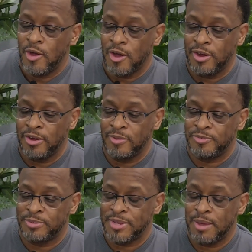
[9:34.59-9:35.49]
or
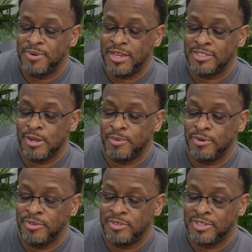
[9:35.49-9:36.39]
sometime next
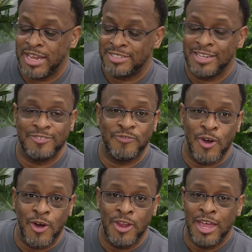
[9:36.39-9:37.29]
summer / next
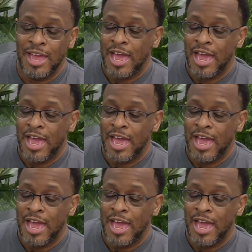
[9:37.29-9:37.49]
fall,